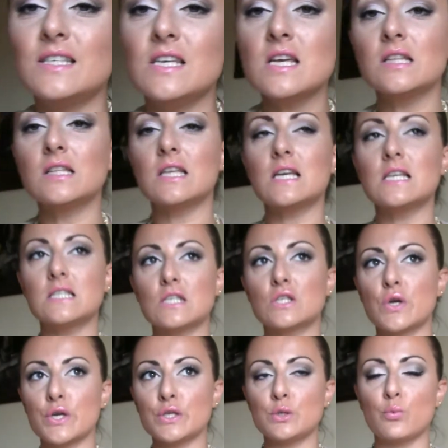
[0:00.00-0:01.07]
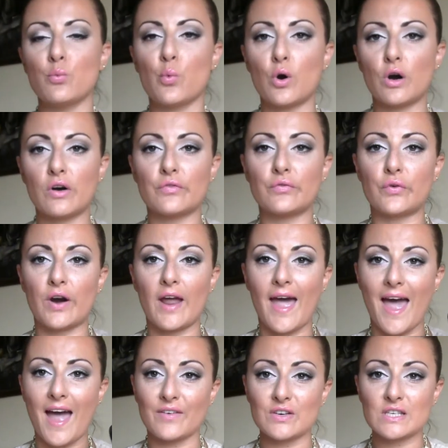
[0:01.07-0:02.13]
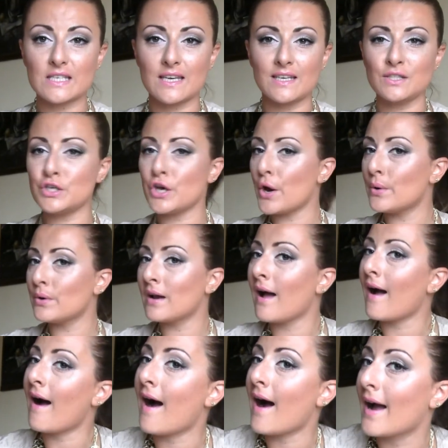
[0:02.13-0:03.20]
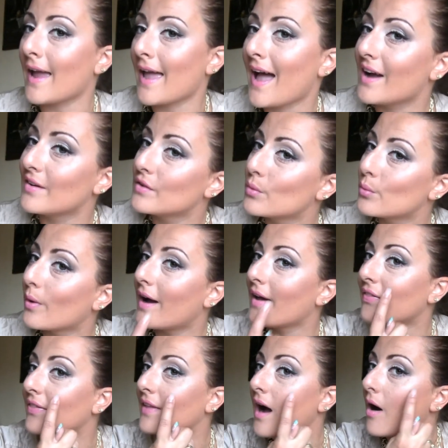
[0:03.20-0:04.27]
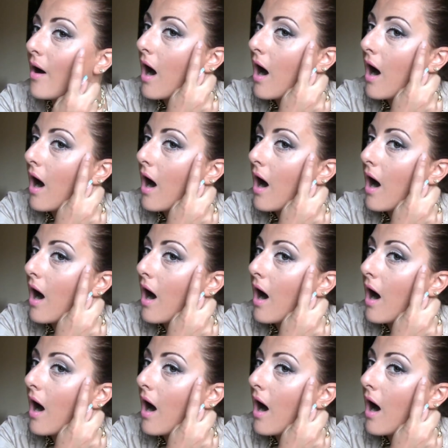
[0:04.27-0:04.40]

think this is going to work for every skin tone. I have it right now